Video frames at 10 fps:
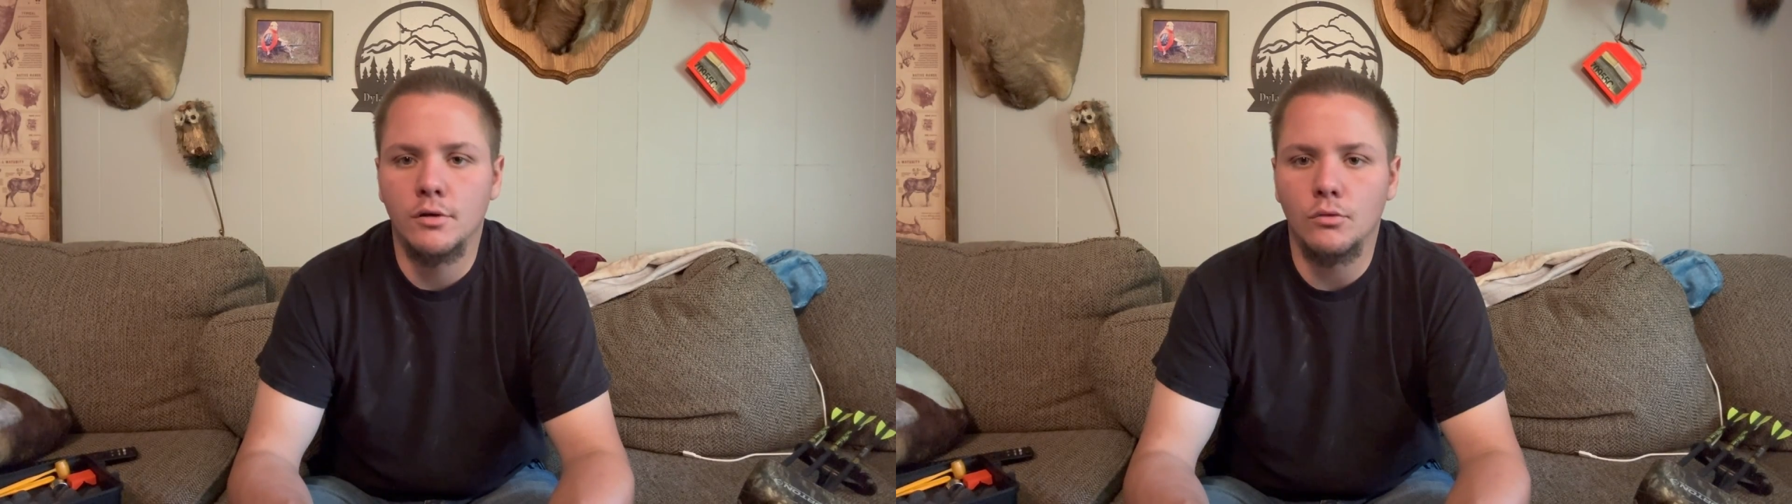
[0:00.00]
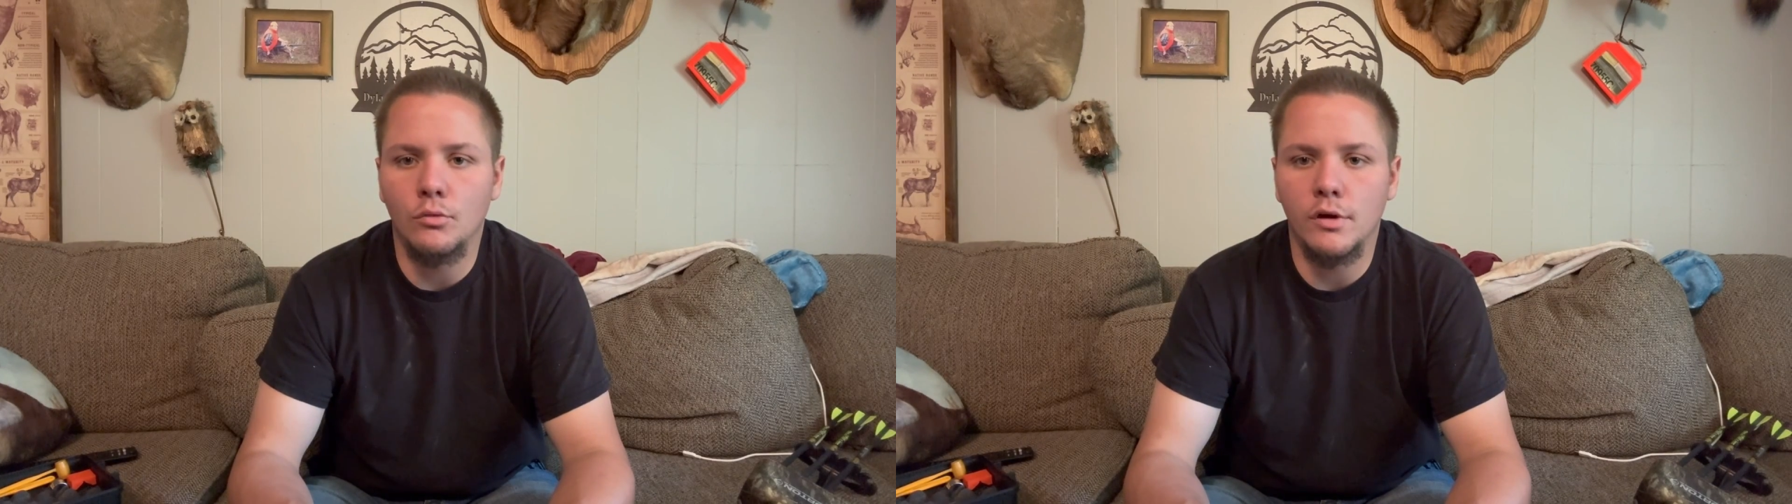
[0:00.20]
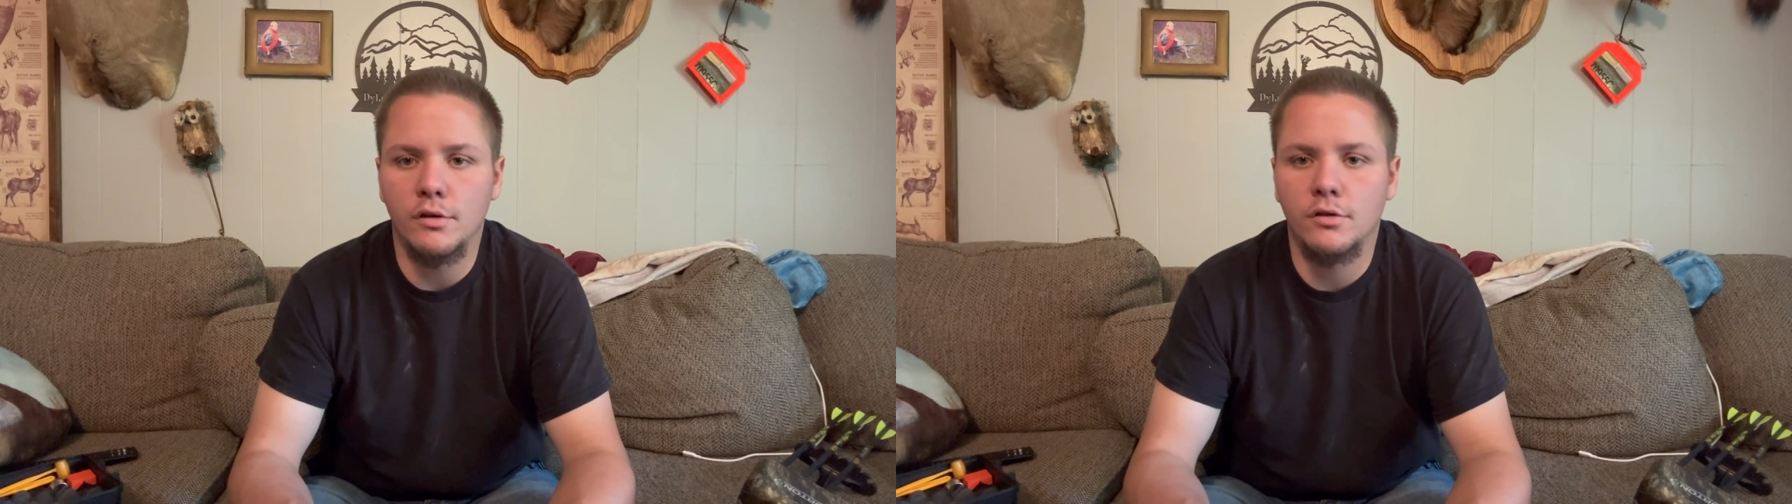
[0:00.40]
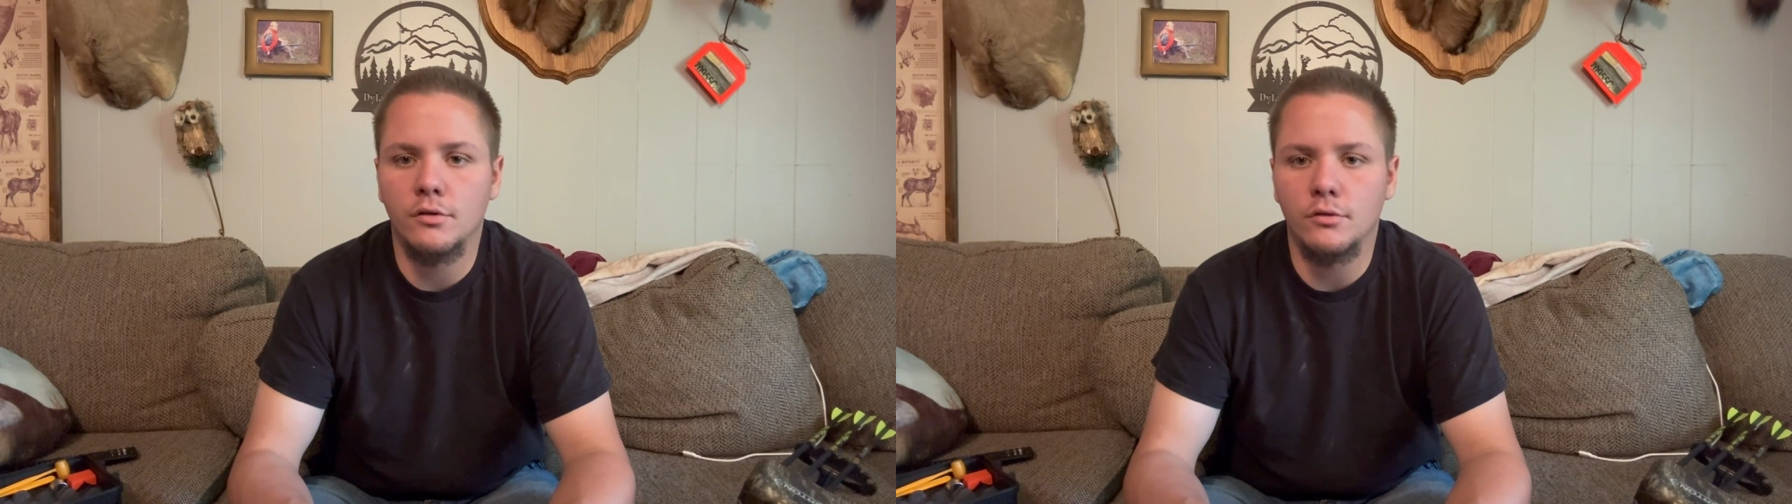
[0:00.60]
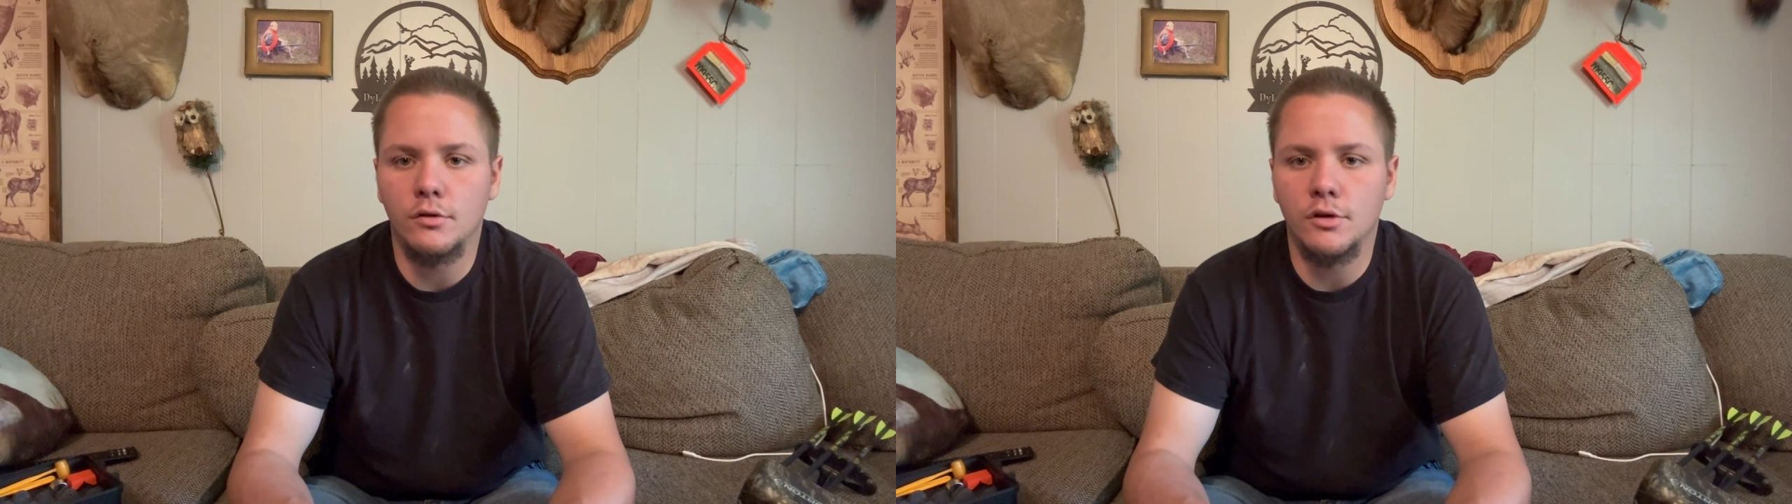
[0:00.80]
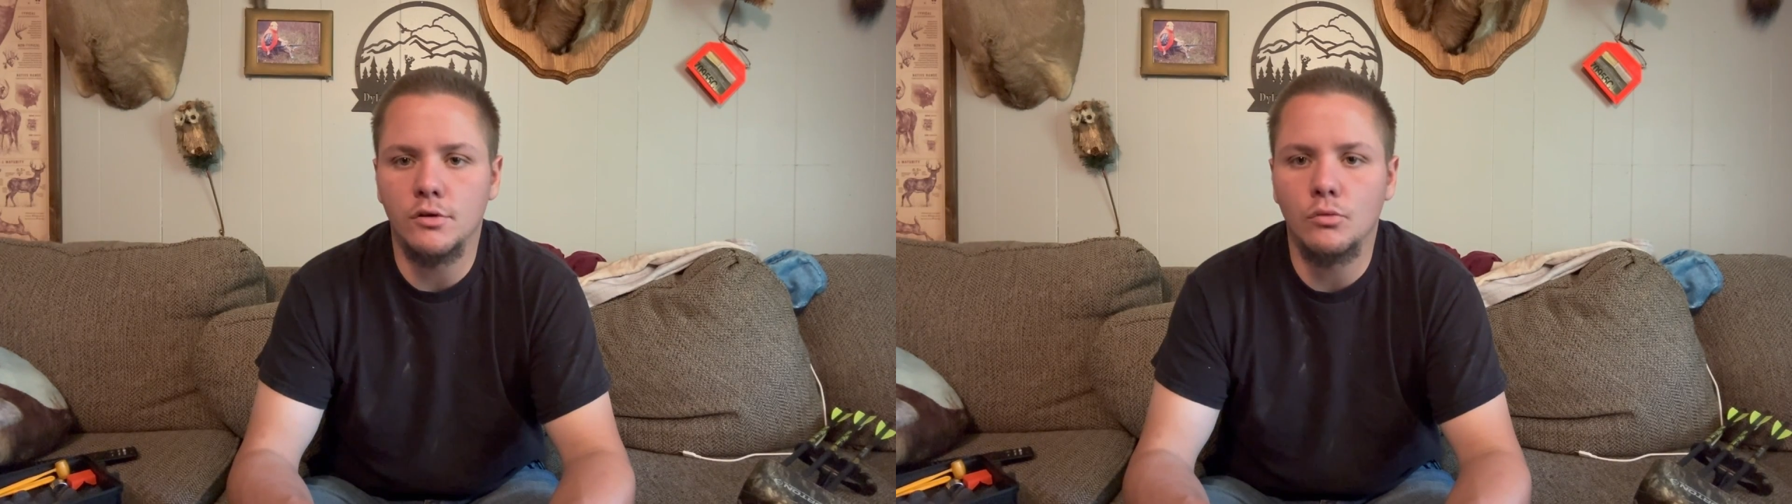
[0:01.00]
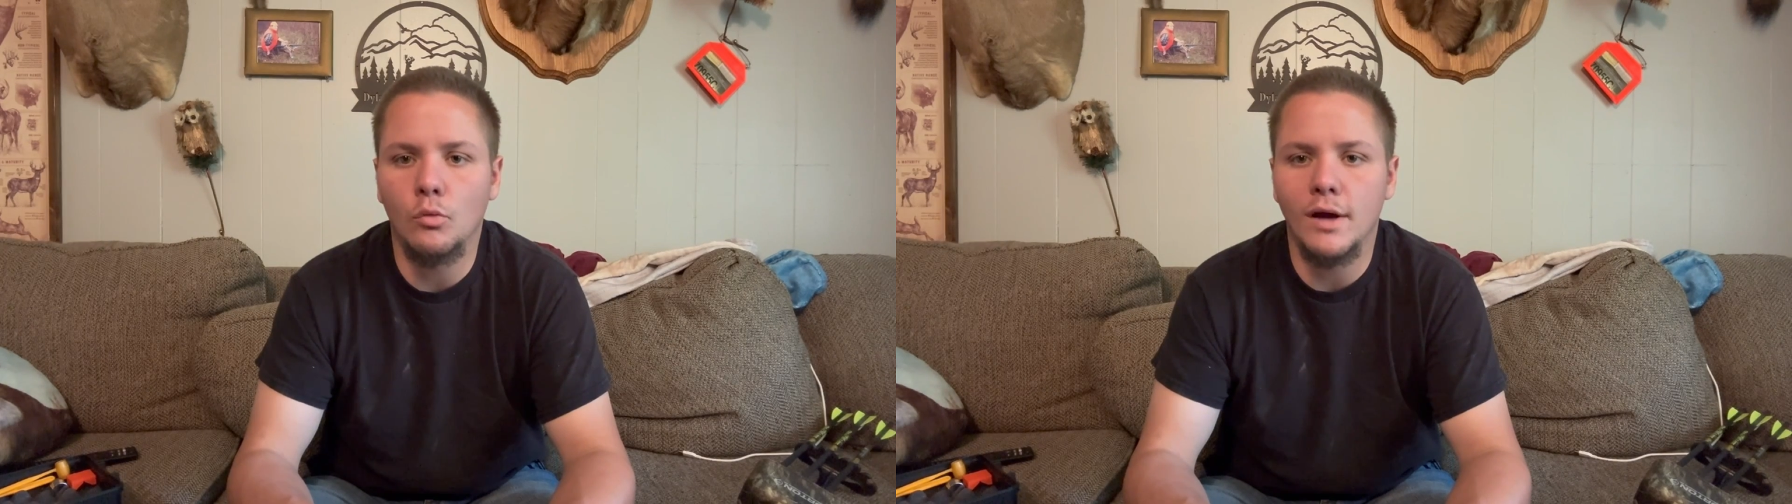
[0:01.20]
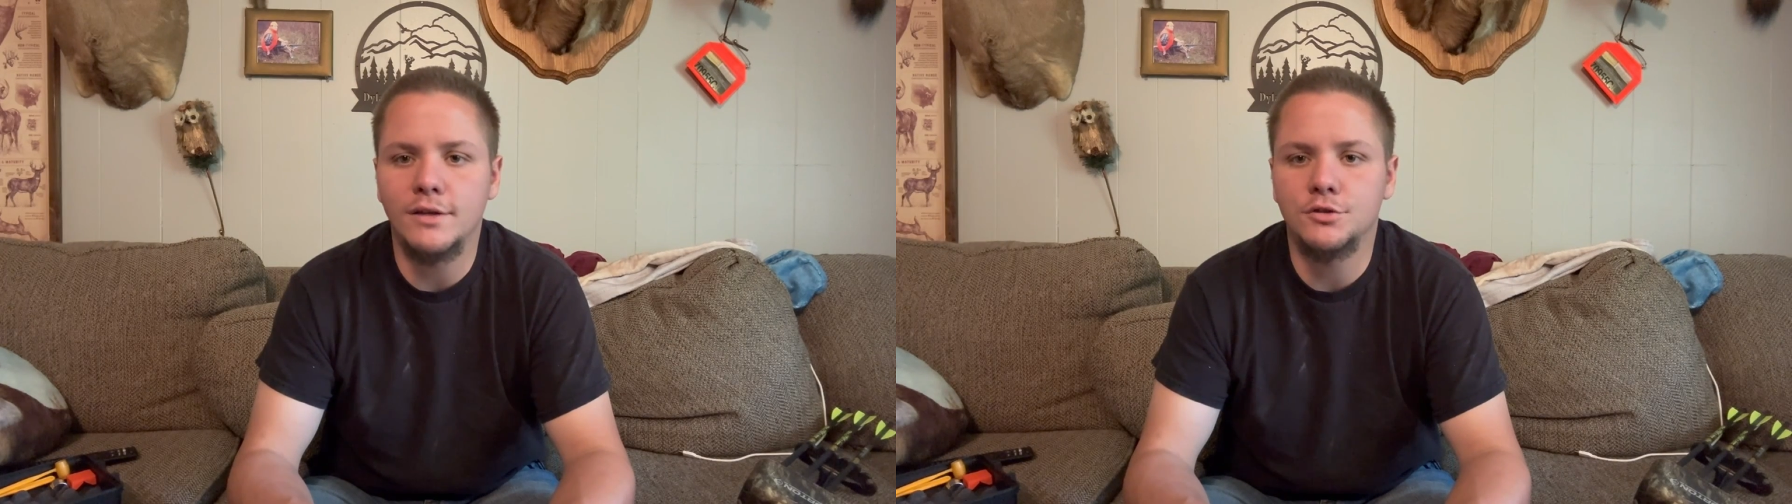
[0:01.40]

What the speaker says: with the weight